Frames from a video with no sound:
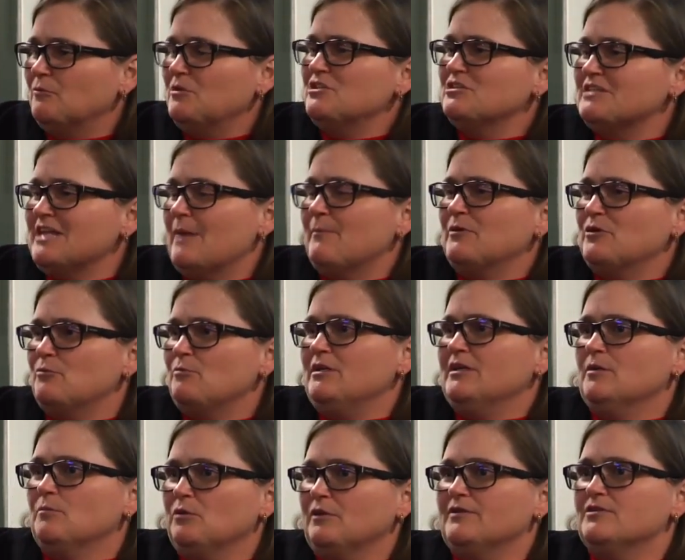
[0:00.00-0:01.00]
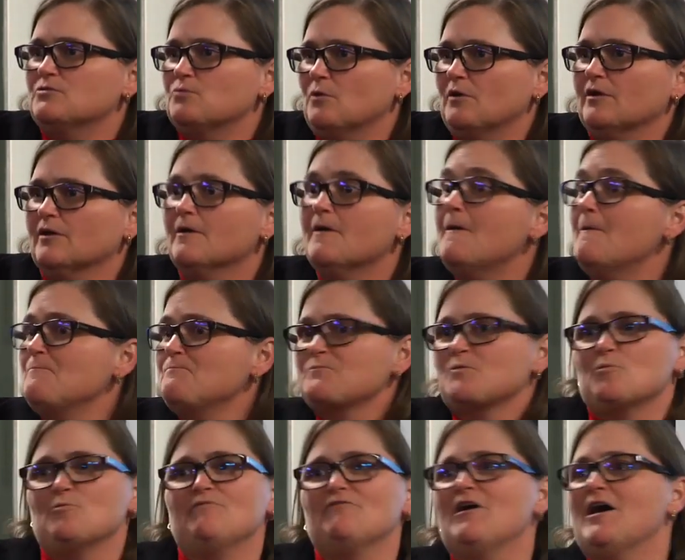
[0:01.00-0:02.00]
We just happen to be in a place where
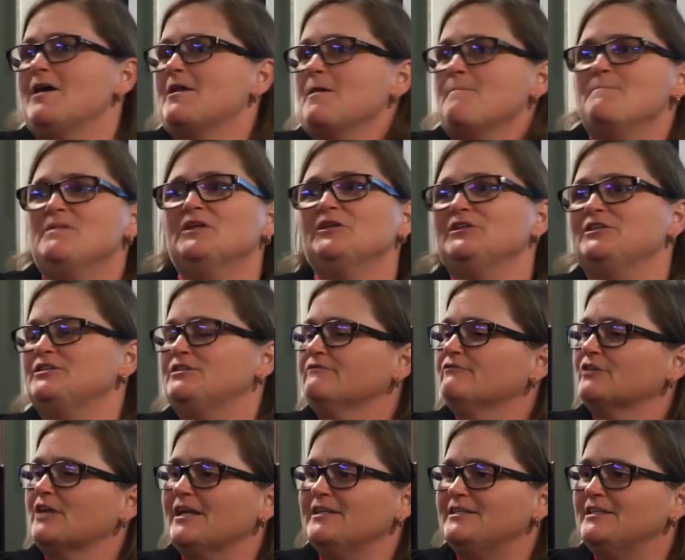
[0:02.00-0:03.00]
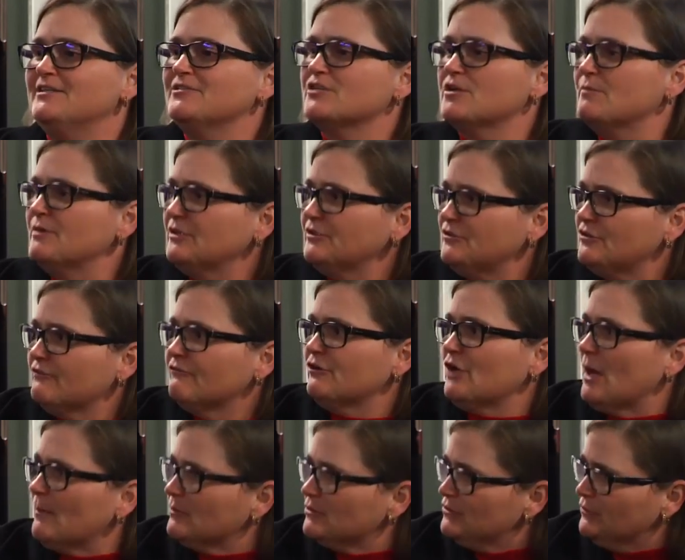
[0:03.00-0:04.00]
we've got a million different ideas and a million
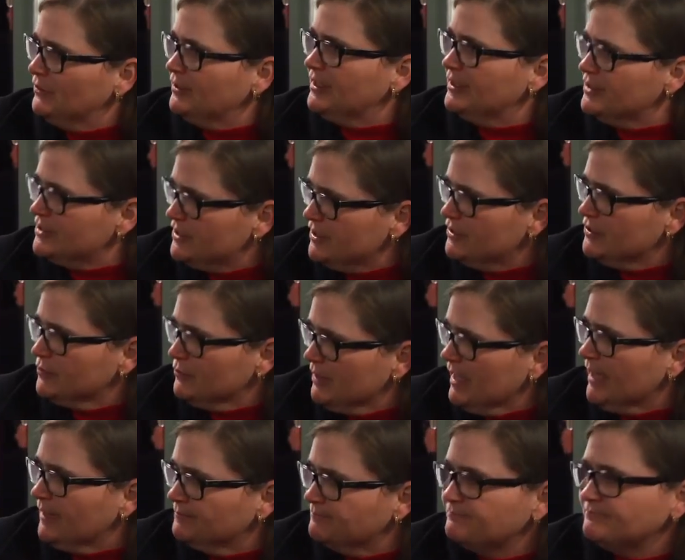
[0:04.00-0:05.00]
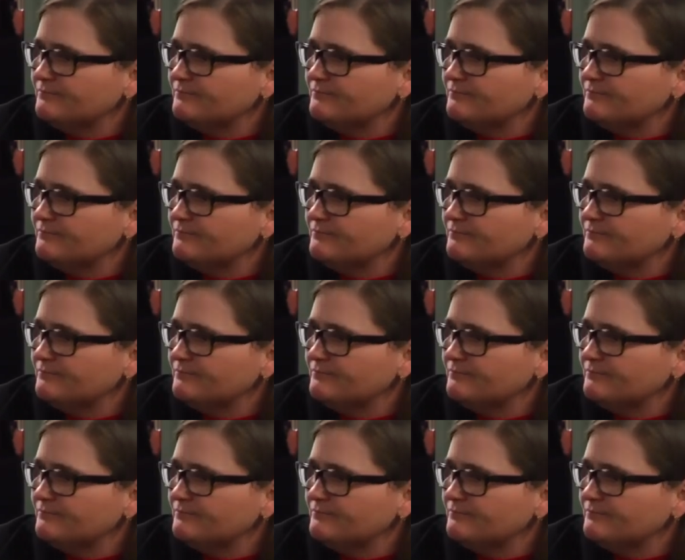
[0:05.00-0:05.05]
different opportunities to do that.